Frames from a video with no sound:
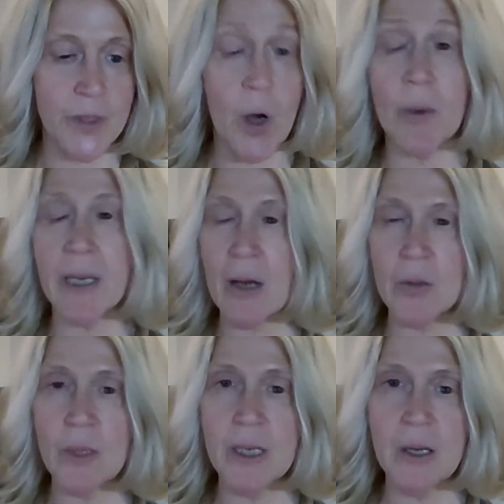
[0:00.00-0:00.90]
going out
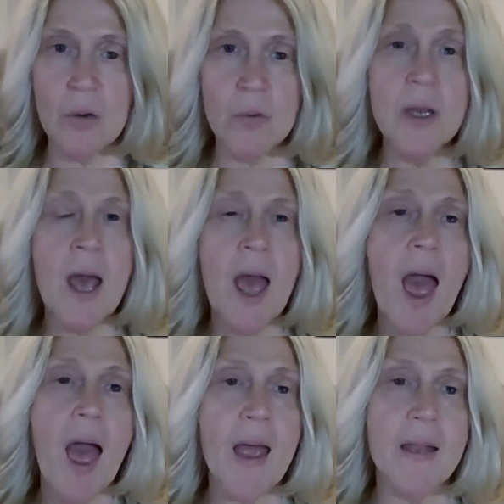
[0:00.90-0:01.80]
on my own.
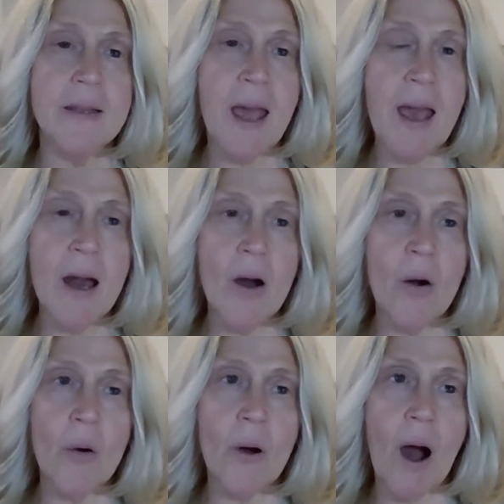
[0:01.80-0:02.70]
And
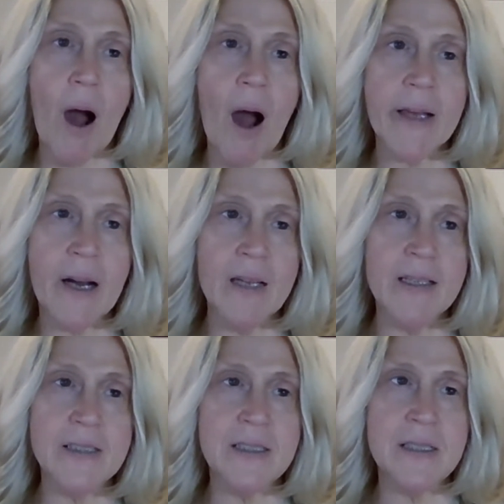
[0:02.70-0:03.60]
now I
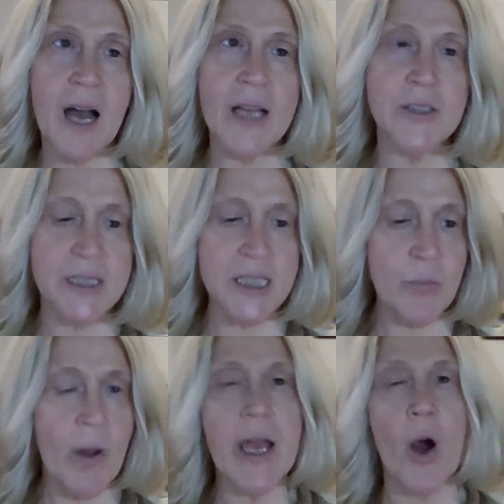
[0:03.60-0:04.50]

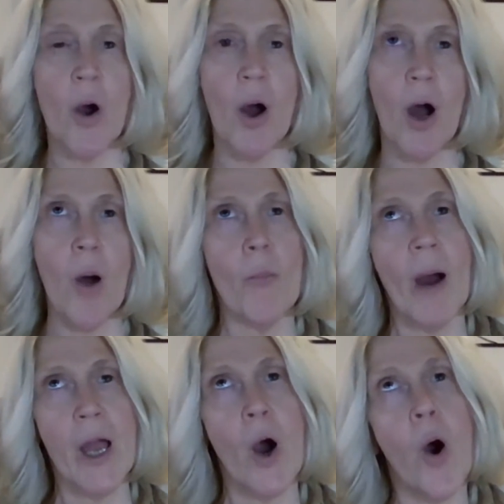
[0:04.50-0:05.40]
did my
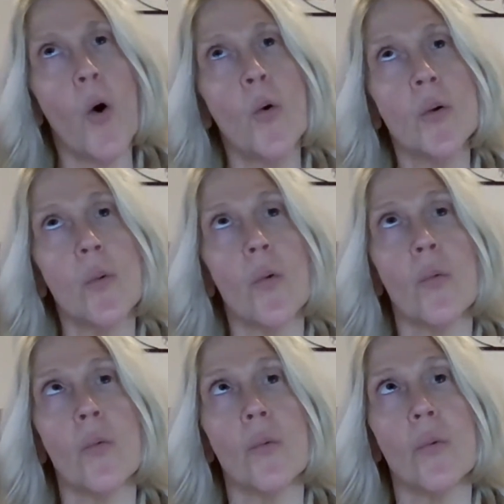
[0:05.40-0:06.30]
own,
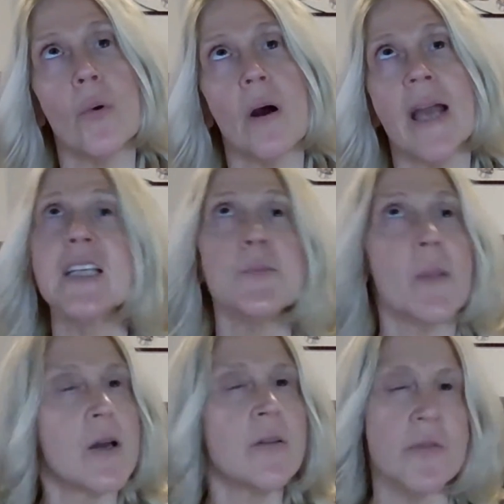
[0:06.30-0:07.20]
I guess
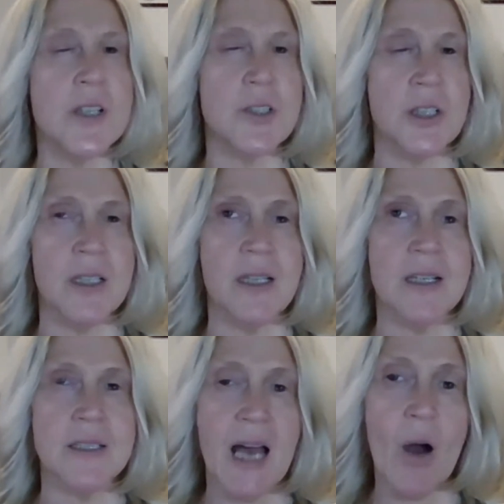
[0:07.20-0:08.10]
my own vision
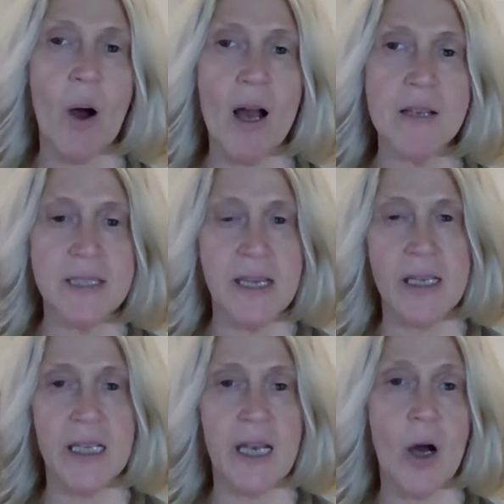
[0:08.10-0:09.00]
is how I see
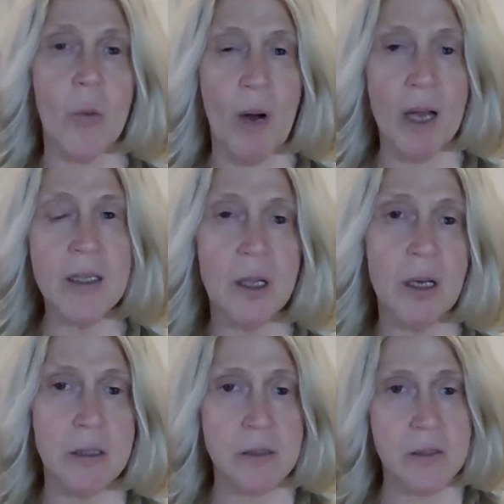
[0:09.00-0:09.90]
I can help my
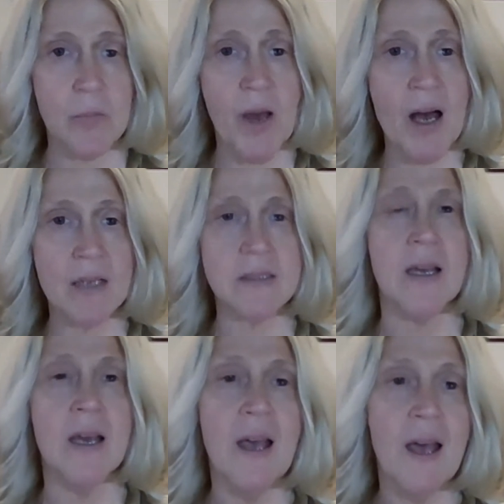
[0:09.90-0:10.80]
clients the
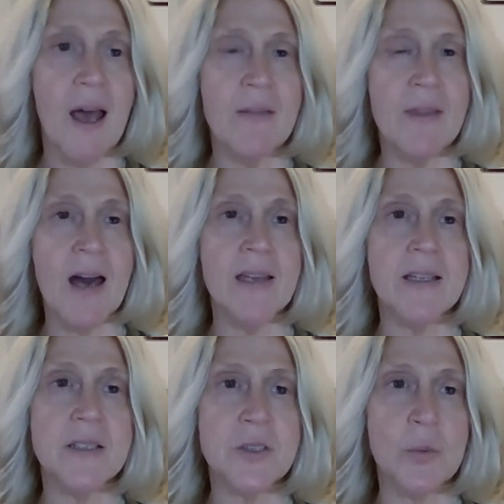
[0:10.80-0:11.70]
best. And that
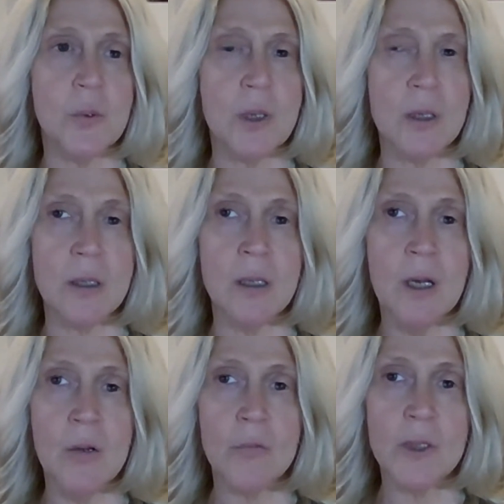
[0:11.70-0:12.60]
is to work
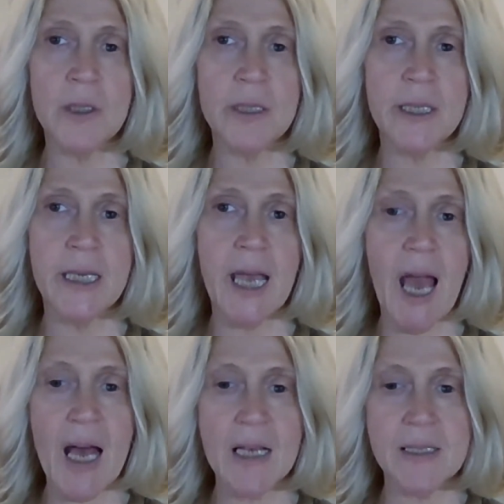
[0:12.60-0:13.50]
really
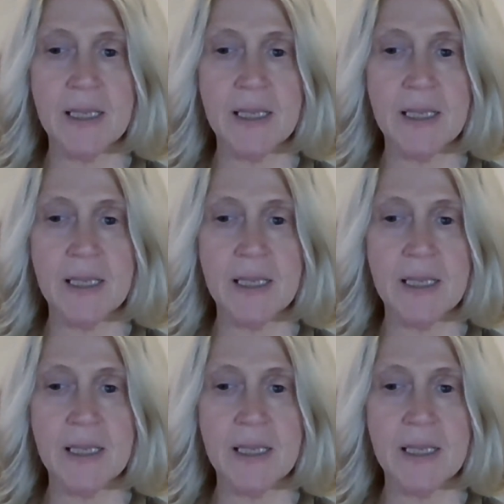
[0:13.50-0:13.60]
as